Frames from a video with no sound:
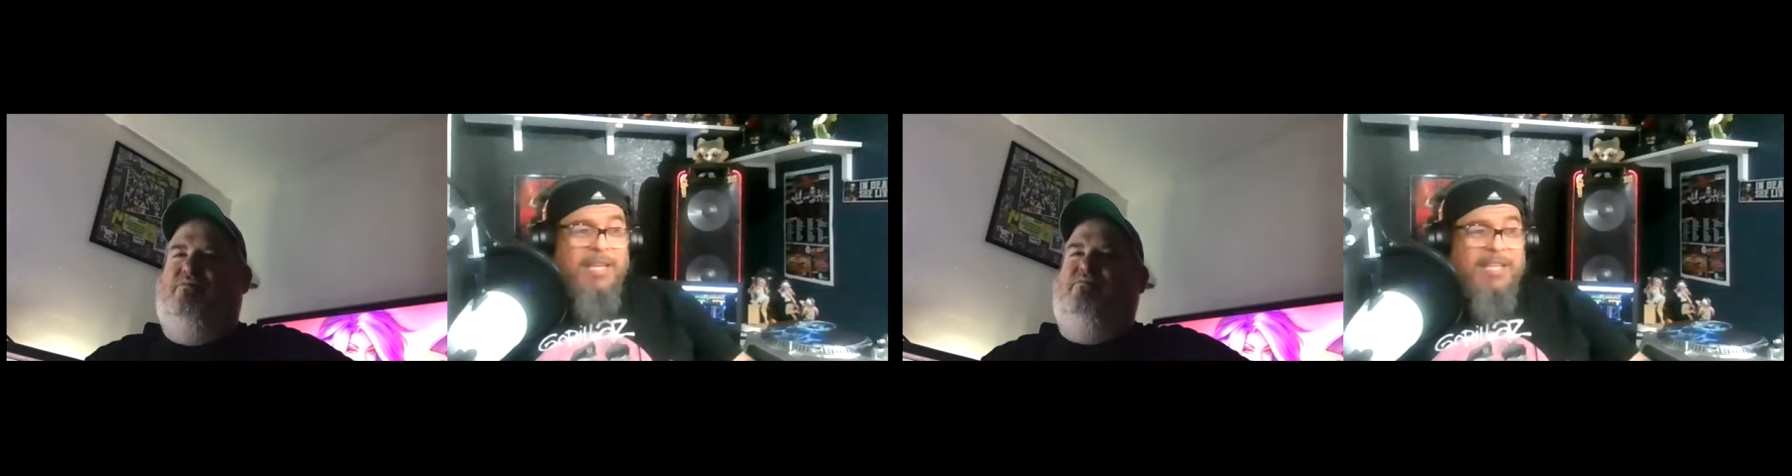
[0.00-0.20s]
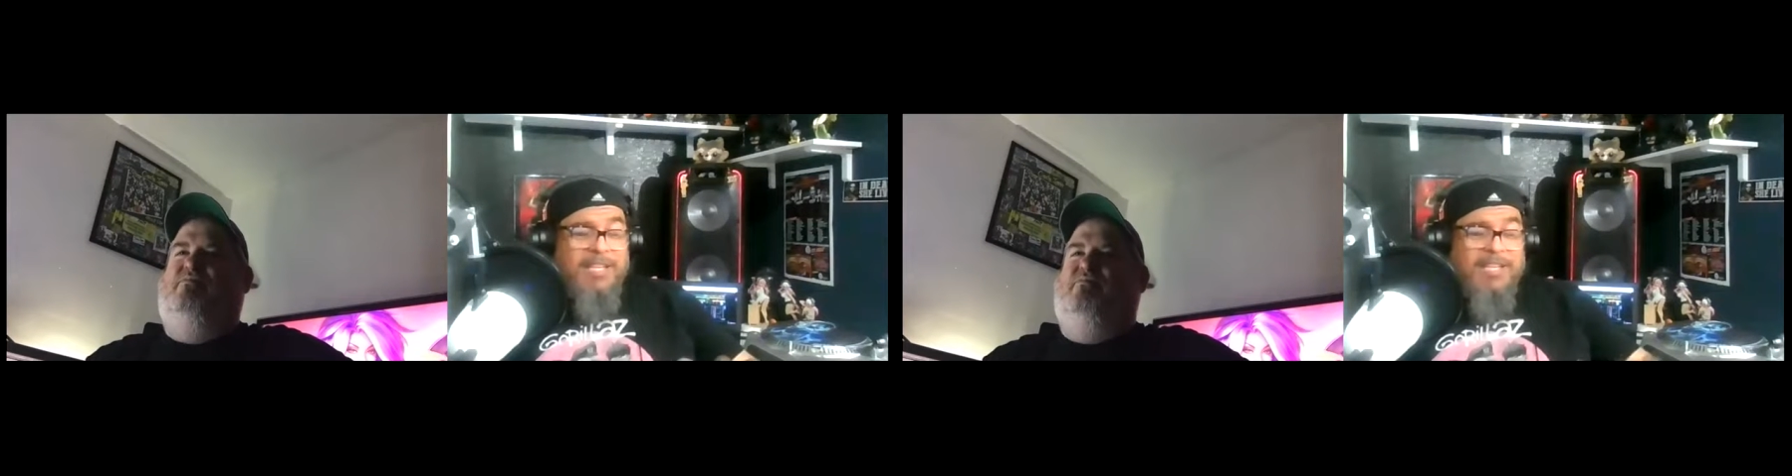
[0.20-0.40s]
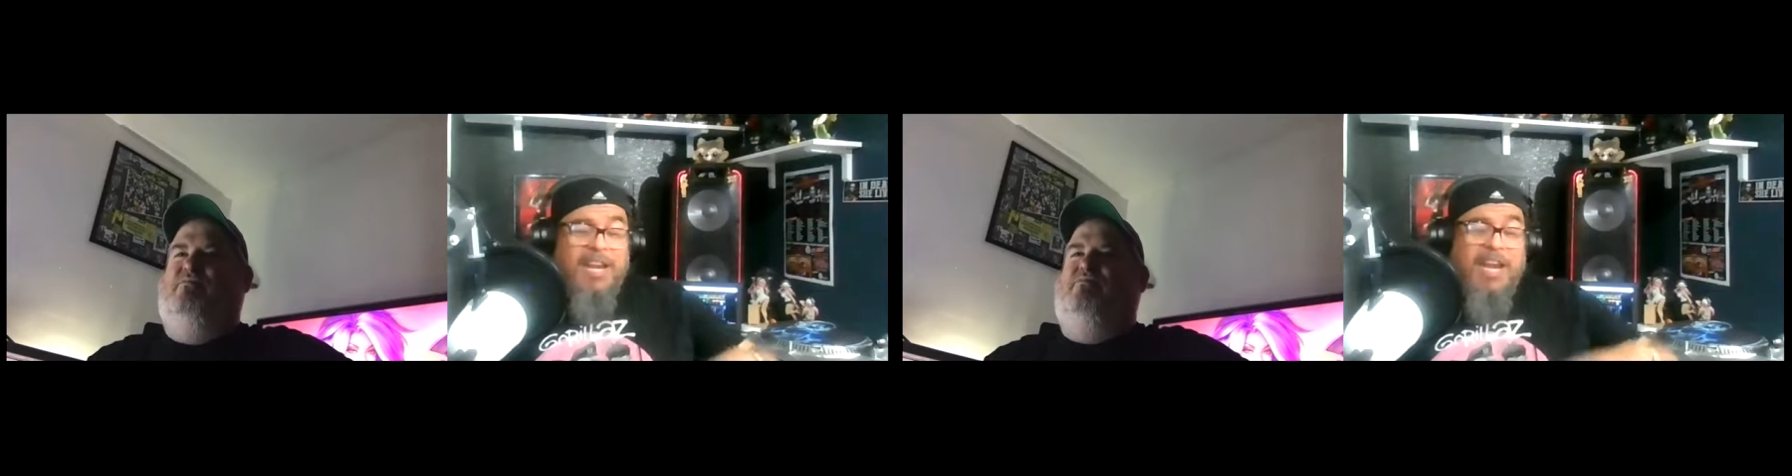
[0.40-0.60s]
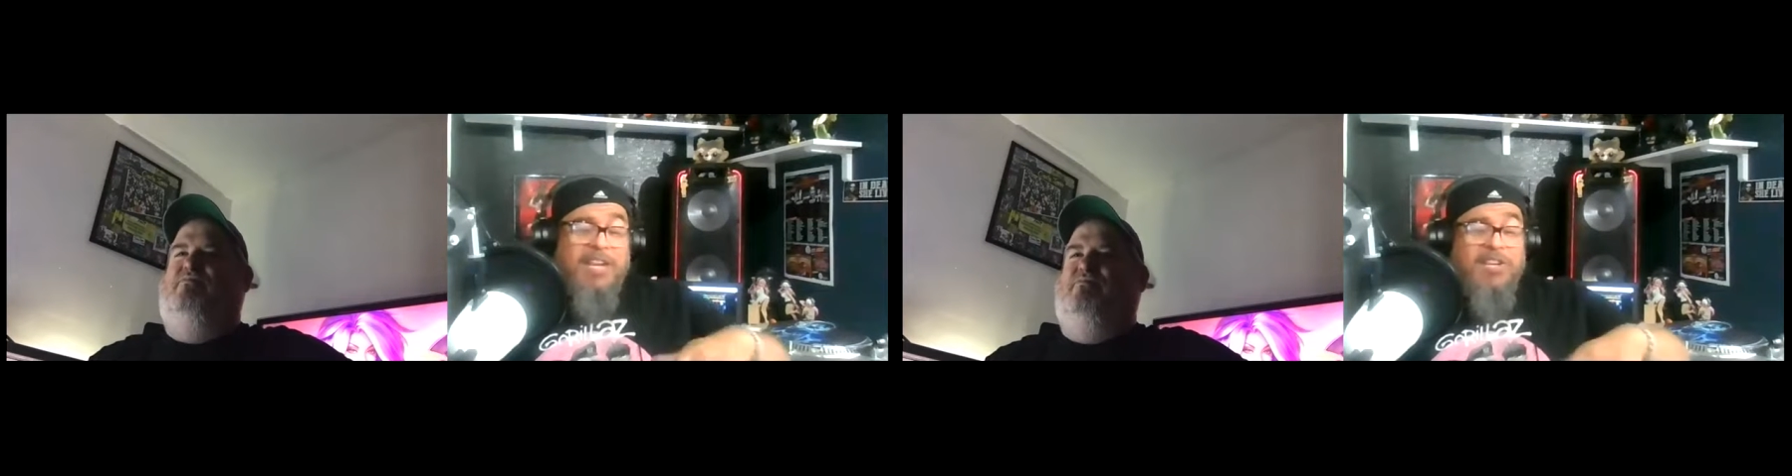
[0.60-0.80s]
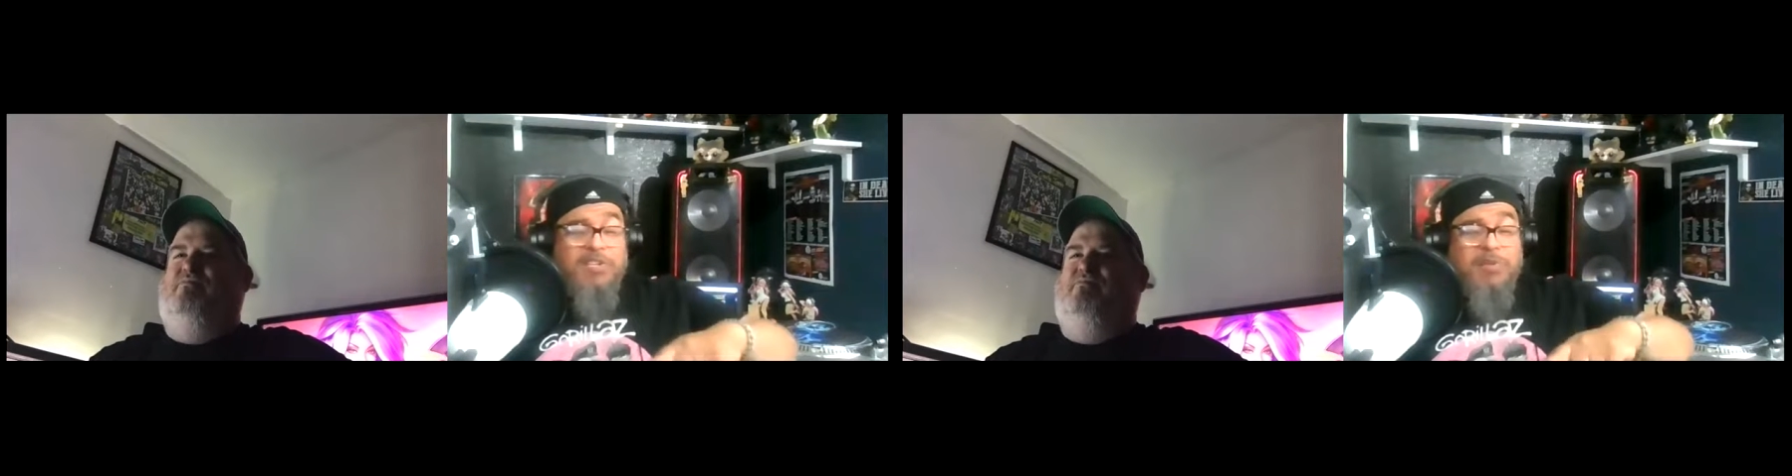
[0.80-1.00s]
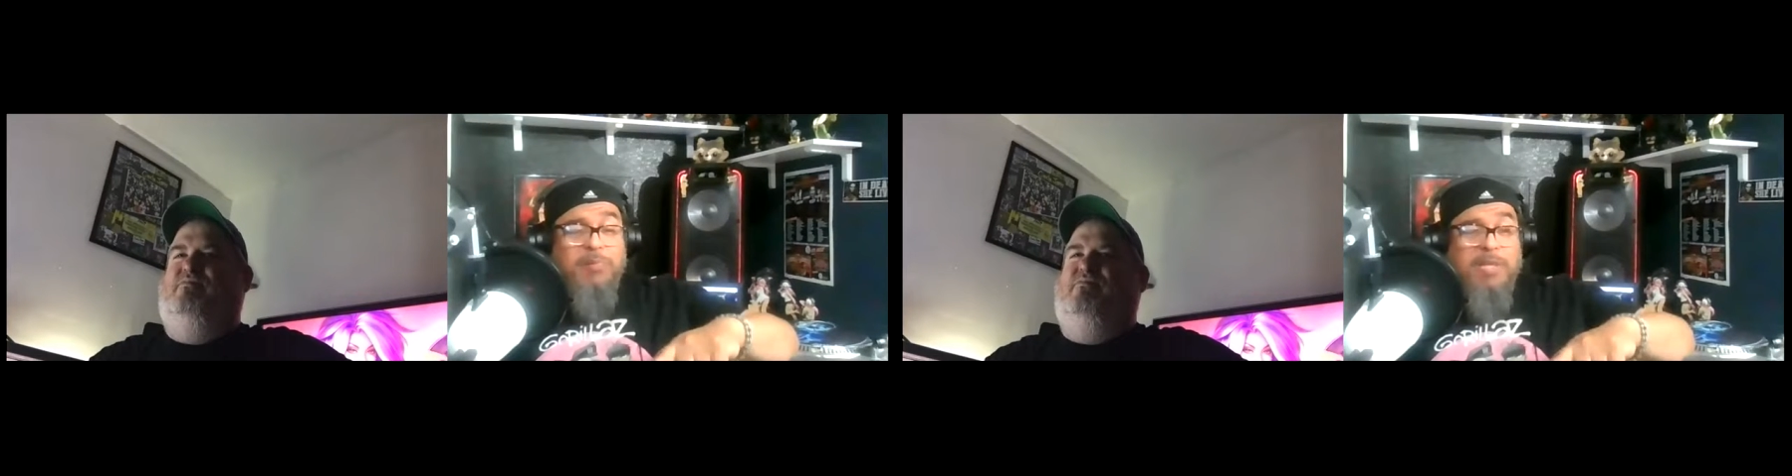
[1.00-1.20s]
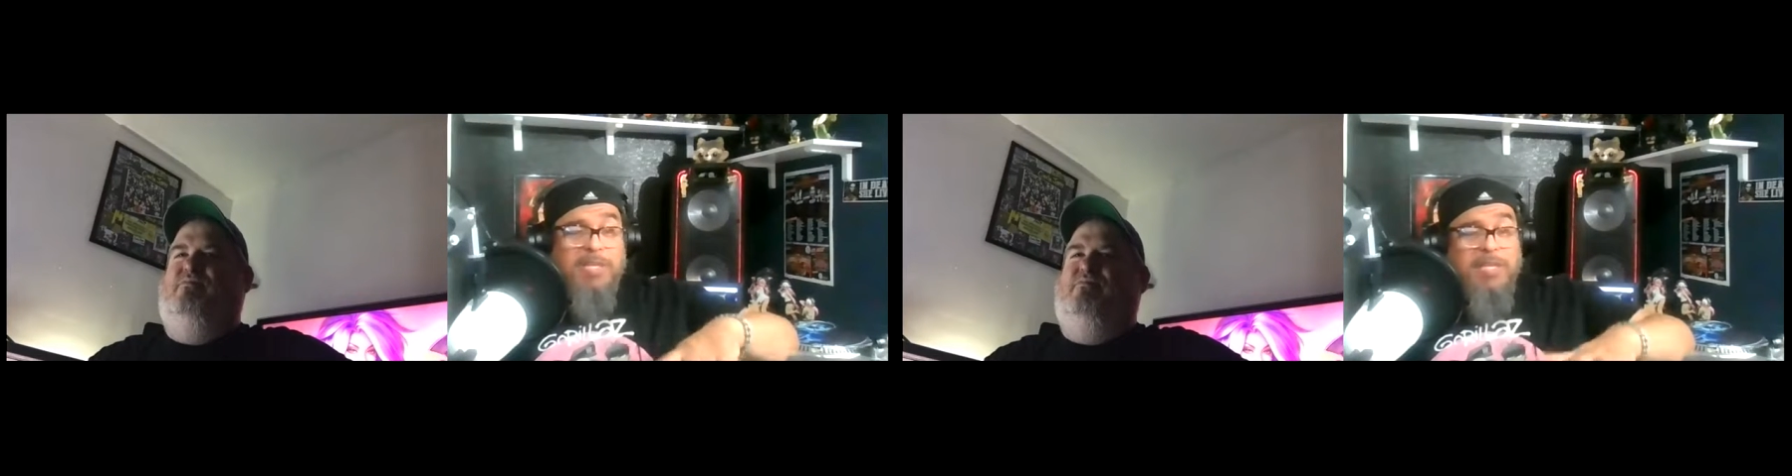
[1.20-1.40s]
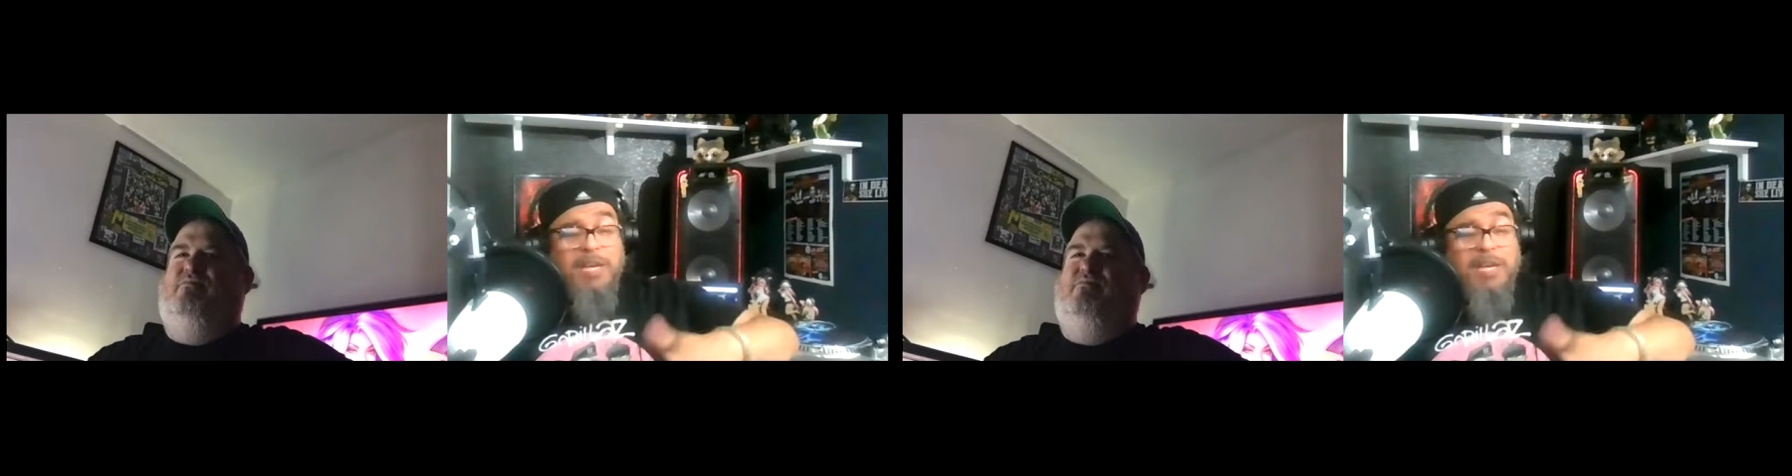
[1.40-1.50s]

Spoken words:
This guy this